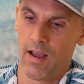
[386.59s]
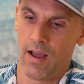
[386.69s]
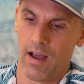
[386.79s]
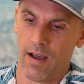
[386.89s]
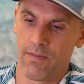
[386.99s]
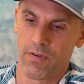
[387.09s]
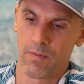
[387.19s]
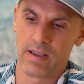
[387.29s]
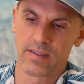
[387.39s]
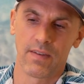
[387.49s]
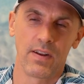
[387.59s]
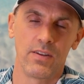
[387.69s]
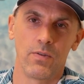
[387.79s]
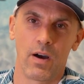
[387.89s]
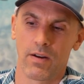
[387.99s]
For my
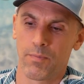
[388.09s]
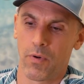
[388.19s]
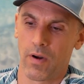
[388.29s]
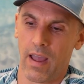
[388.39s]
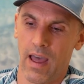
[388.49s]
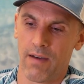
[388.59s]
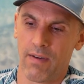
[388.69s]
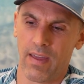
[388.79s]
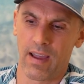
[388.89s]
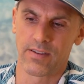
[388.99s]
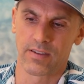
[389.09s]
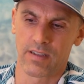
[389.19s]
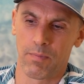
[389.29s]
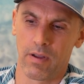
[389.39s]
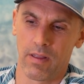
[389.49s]
7200 port I have, I think I just
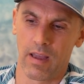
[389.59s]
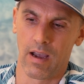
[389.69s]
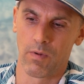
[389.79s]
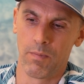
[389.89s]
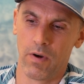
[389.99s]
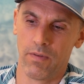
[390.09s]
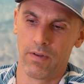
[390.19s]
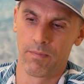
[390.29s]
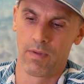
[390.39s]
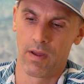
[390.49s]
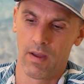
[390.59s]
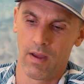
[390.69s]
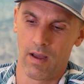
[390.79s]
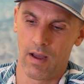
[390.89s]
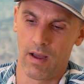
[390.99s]
completely removed them
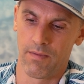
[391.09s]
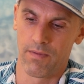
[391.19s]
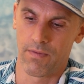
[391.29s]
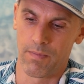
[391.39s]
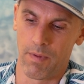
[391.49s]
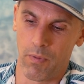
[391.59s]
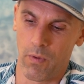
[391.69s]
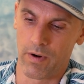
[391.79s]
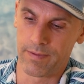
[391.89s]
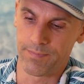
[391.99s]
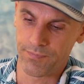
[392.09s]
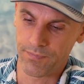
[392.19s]
from the port.